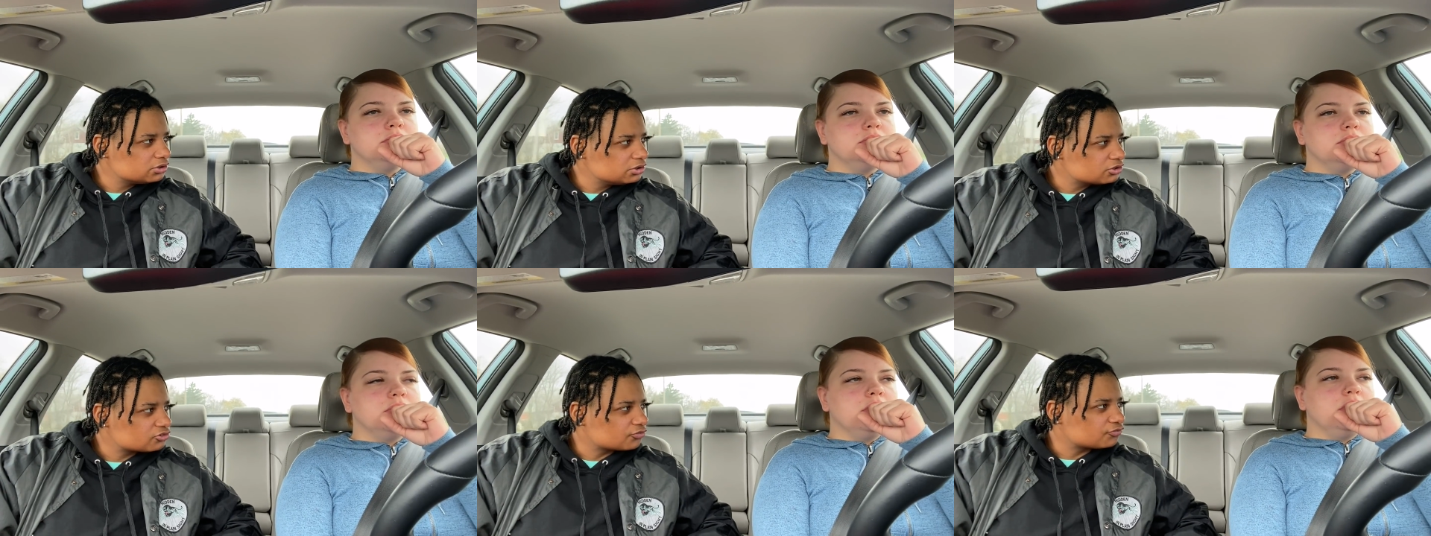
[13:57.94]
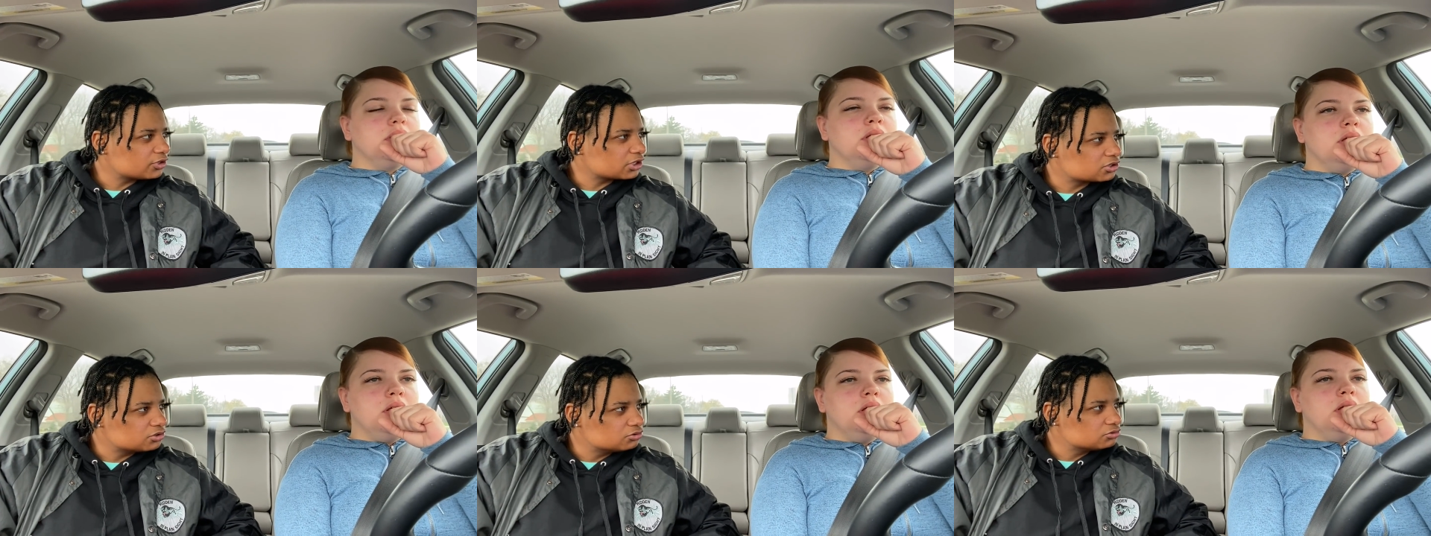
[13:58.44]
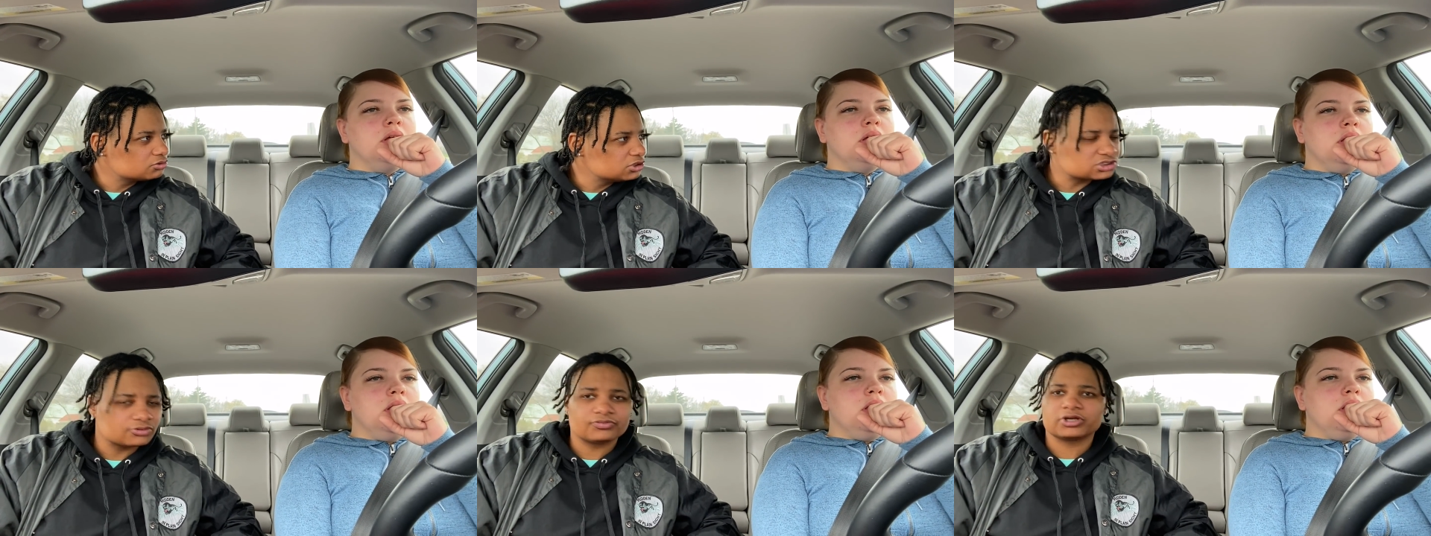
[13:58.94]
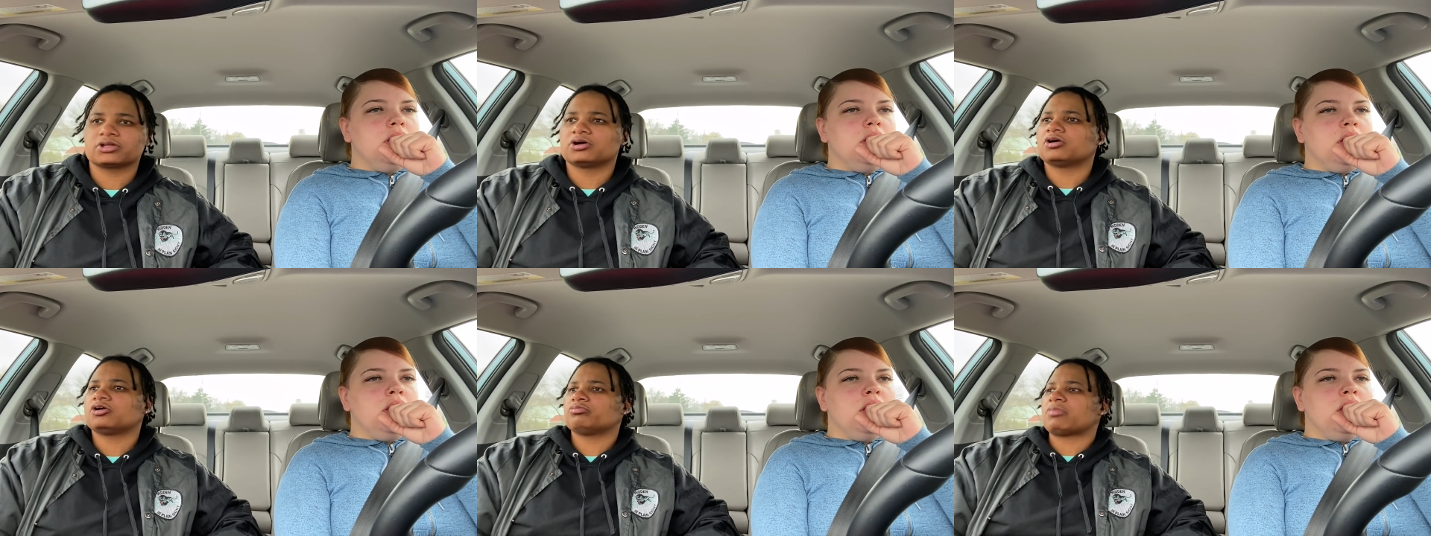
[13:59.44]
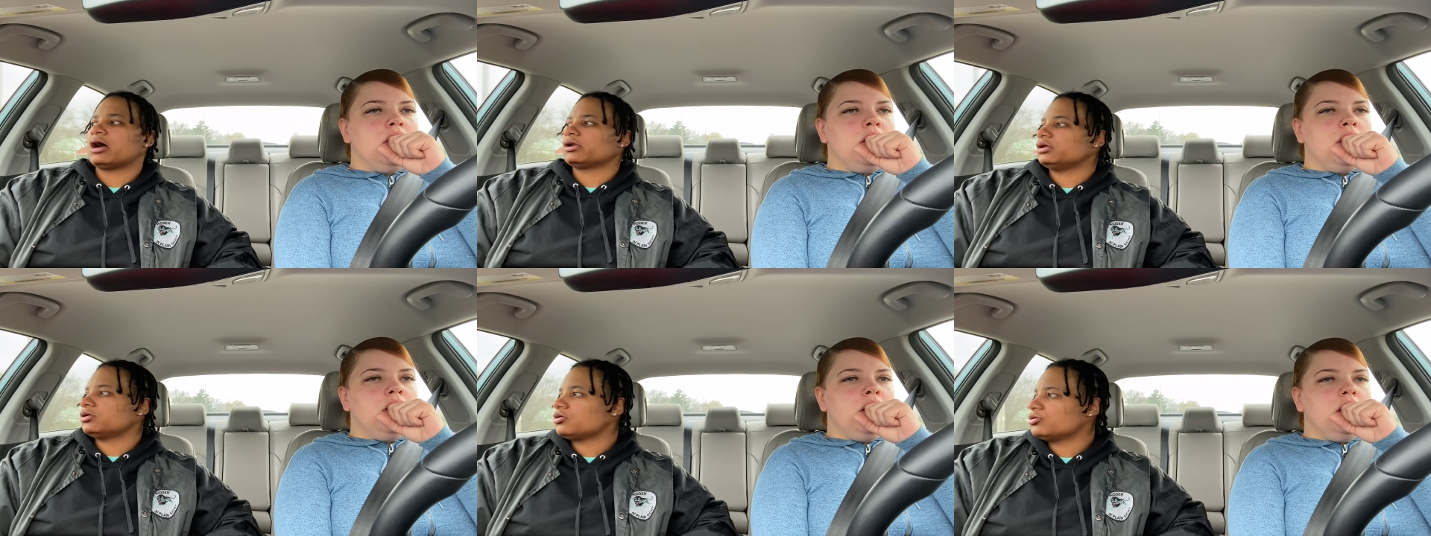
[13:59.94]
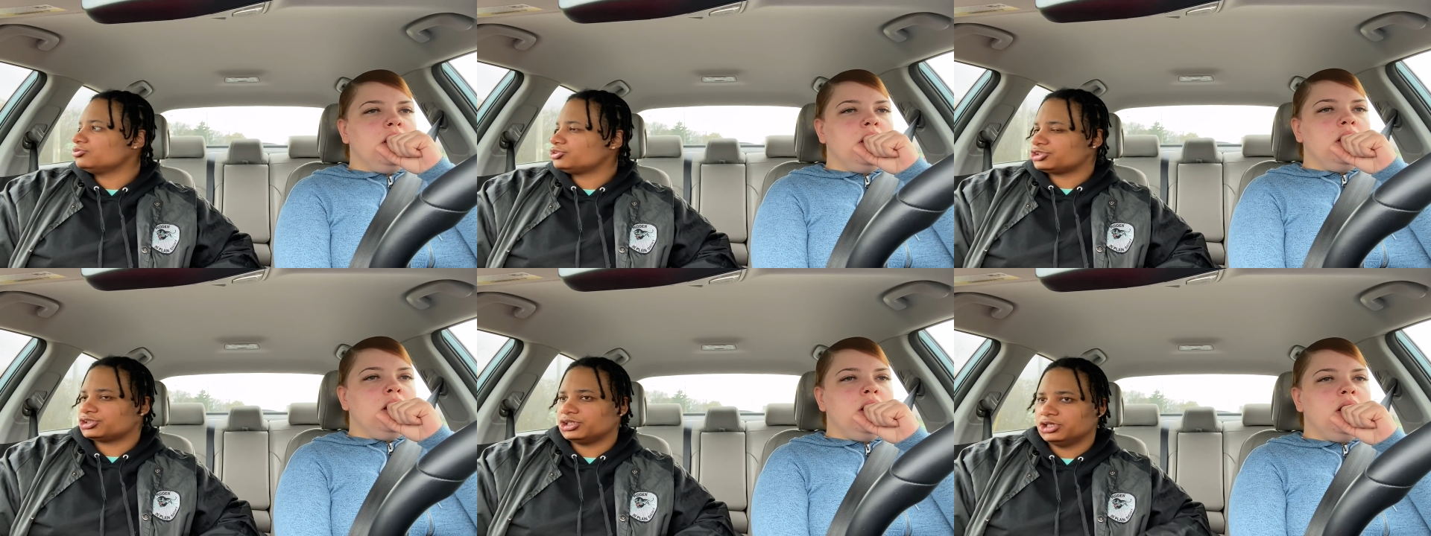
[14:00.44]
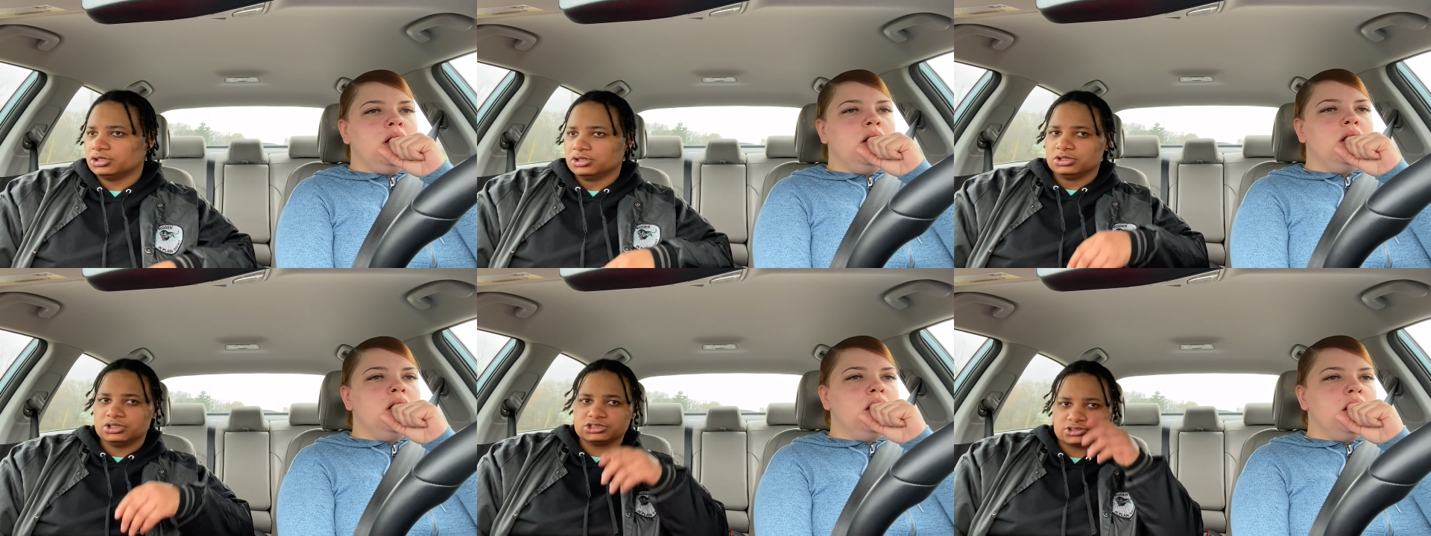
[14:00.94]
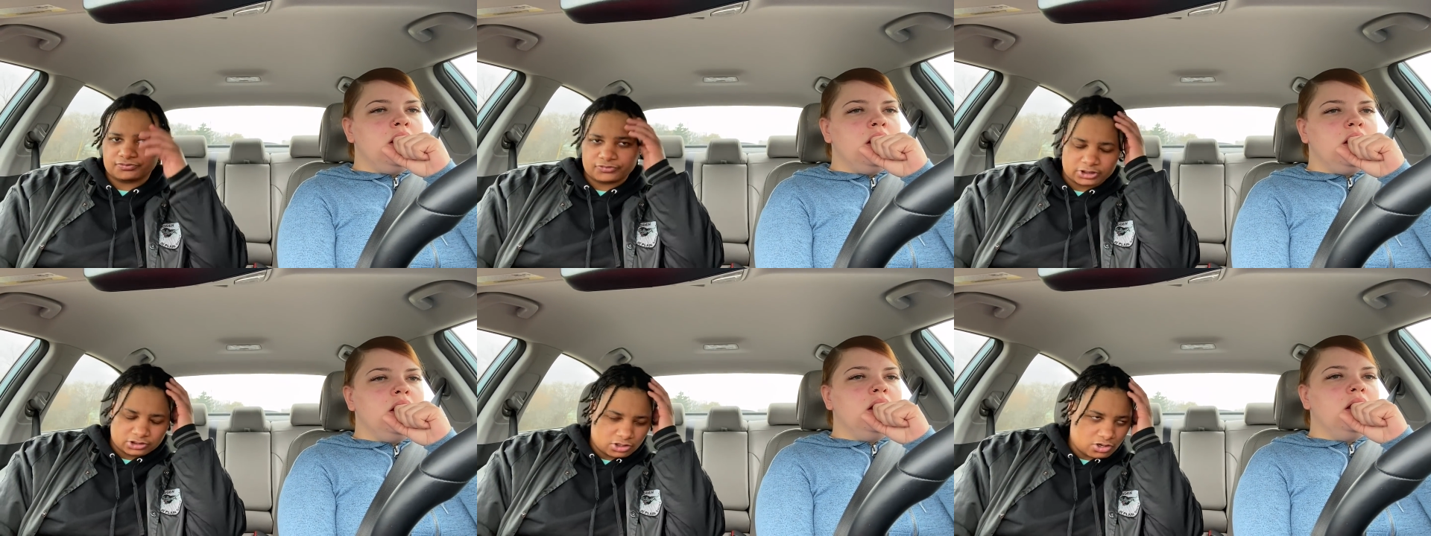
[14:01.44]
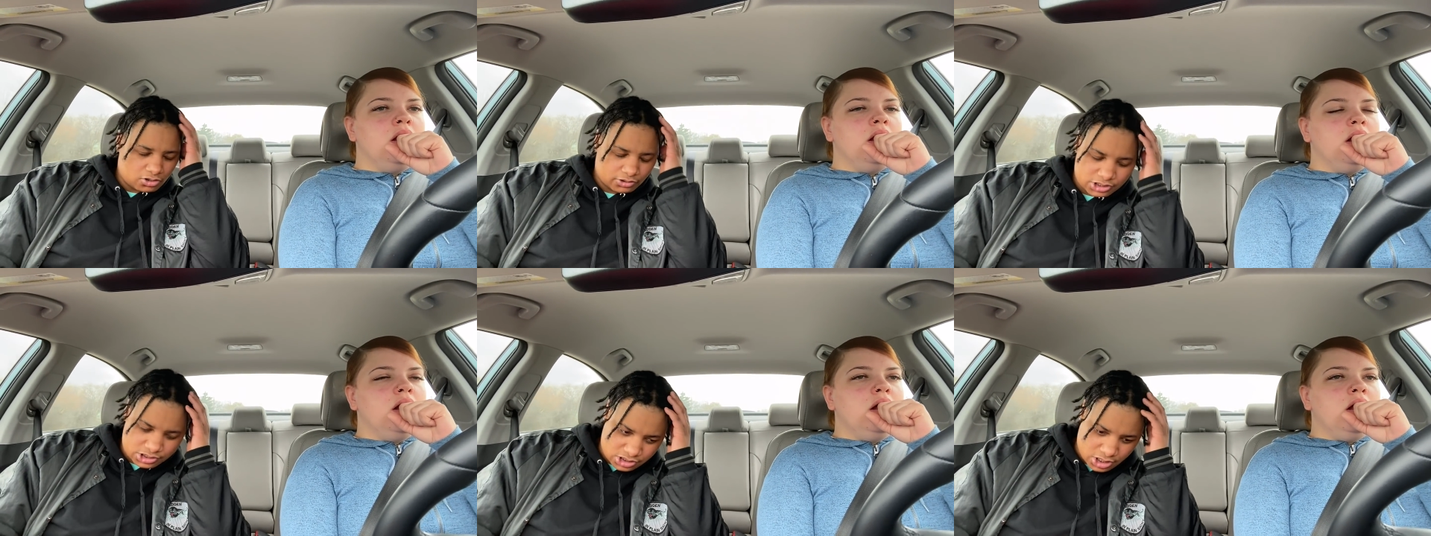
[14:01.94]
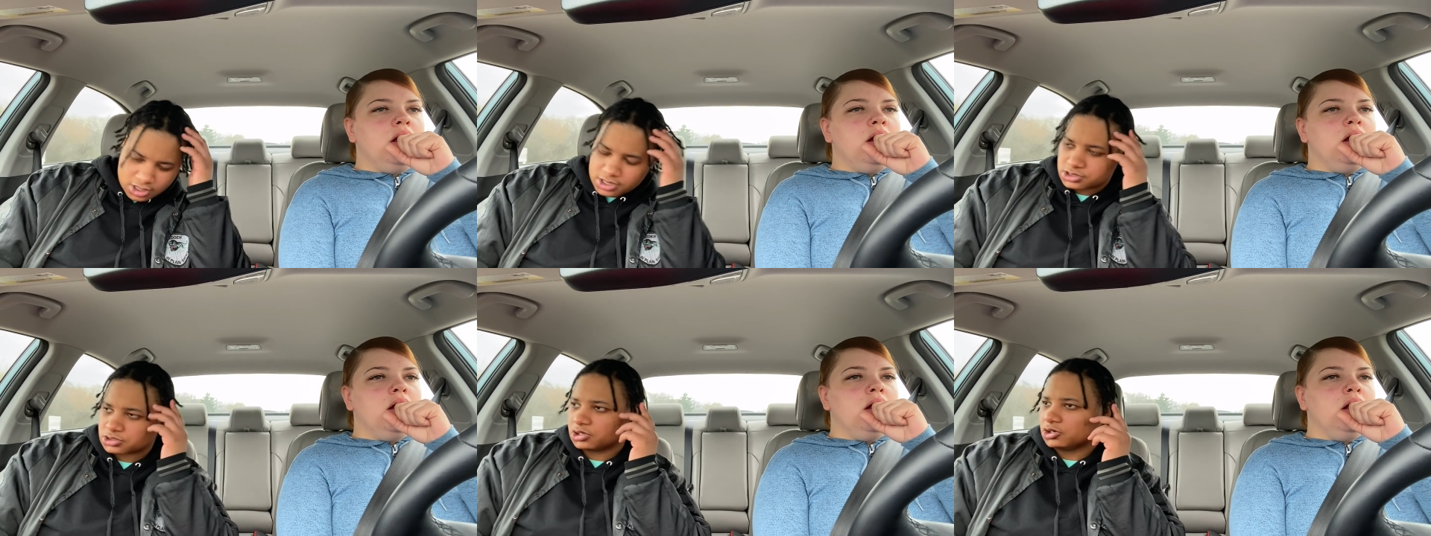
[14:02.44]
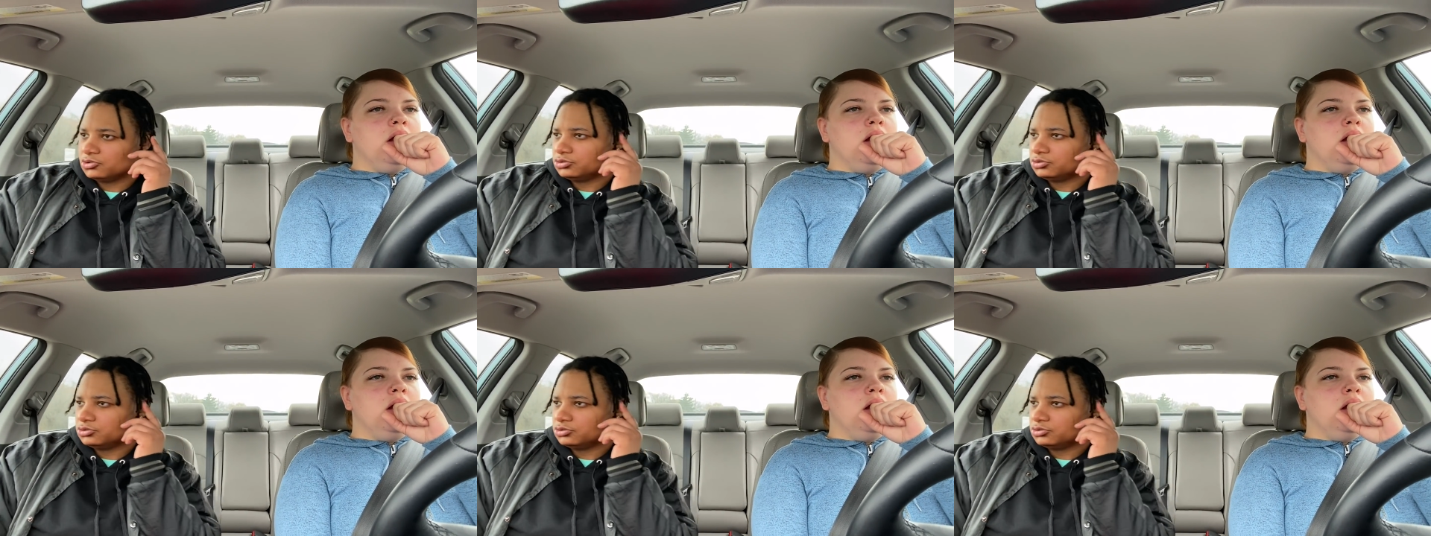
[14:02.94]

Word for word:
Speaker 1: It's affect you. It's affect your whole body. Oh shit. It's affect your whole insides. Oh